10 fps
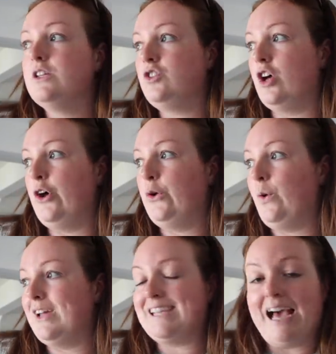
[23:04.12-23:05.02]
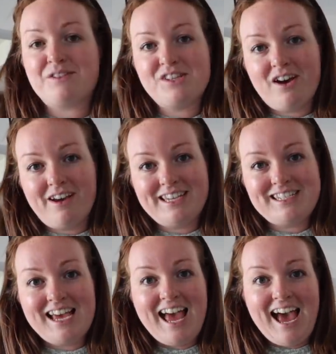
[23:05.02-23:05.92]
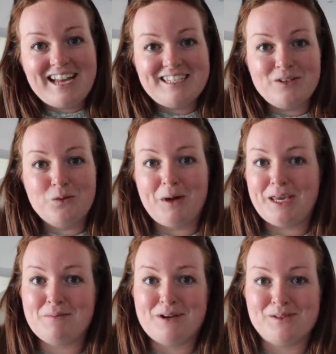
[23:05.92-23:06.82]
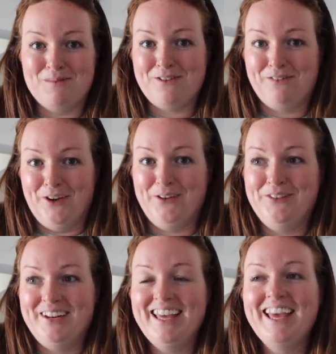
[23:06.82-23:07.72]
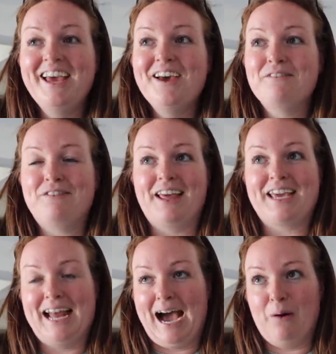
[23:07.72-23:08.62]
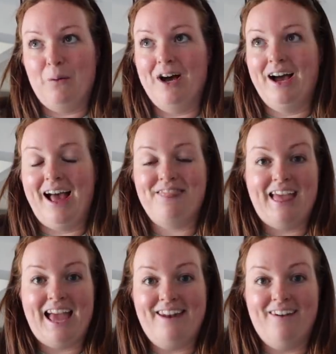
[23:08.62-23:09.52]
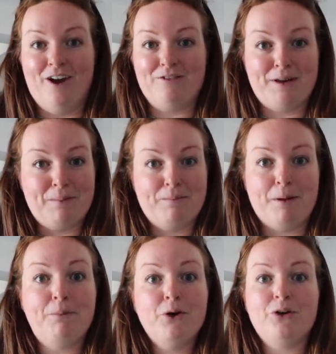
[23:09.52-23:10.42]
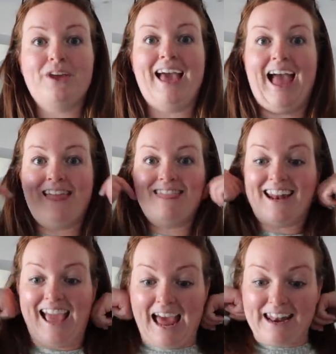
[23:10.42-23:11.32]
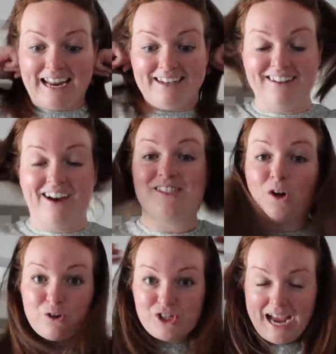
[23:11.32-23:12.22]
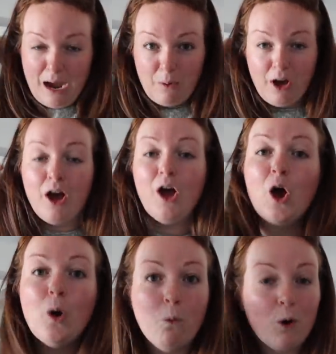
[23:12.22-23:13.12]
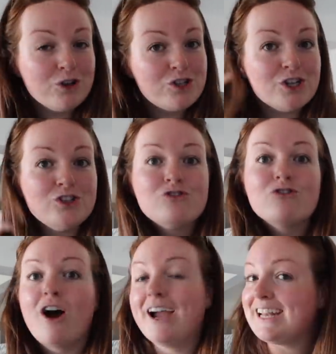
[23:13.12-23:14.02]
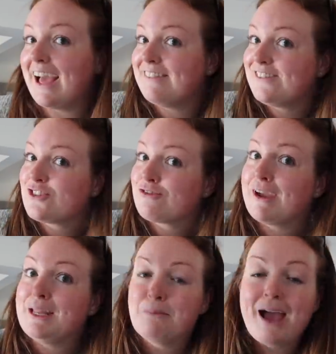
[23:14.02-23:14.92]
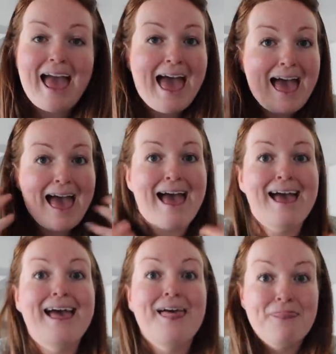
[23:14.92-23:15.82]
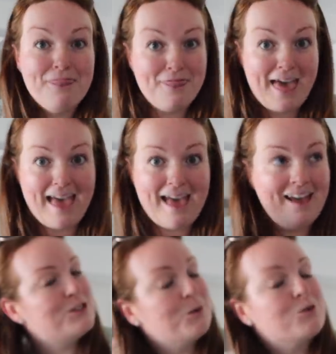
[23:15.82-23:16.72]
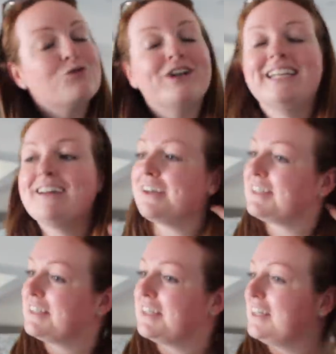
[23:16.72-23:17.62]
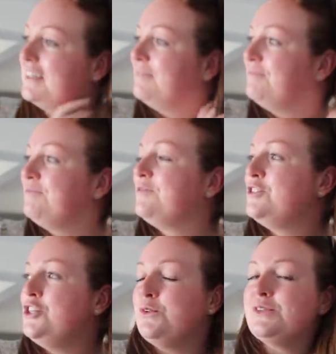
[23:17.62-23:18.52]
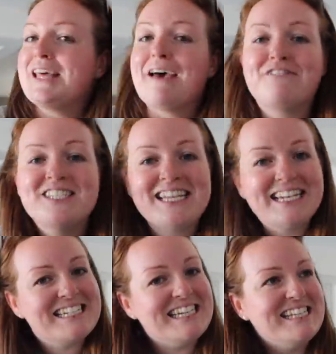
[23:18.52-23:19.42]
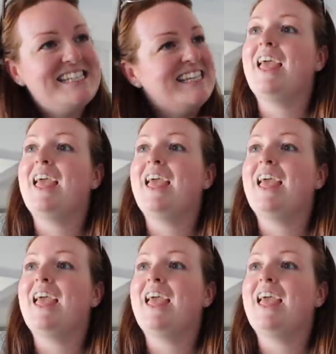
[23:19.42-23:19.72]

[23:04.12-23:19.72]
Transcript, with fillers: So I sat outside and did all my emails on my phone for like an hour and then I read a bit of my book and then I had a nice hot shower, washed, dried and straightened my hair there. So it was really nice to use their facilities.